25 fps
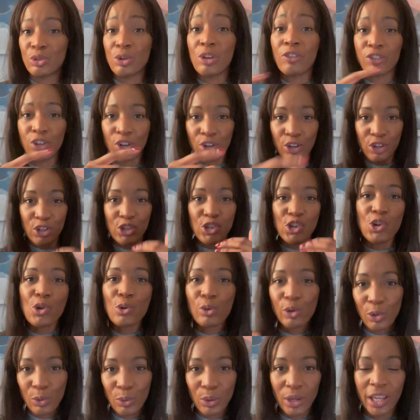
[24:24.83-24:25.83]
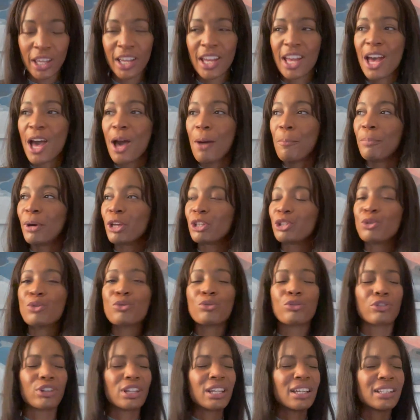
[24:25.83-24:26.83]
If you're new to it, but you
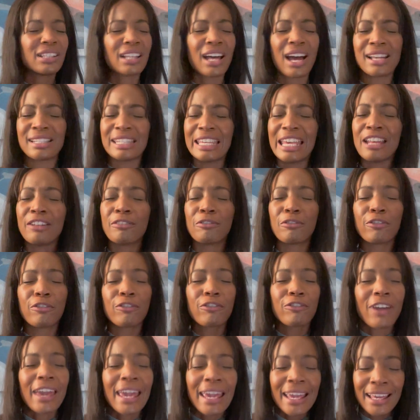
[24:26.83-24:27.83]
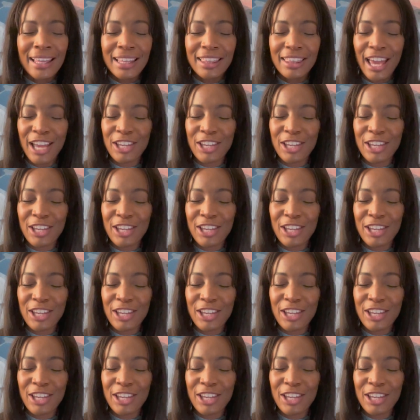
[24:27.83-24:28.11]
realize in faith,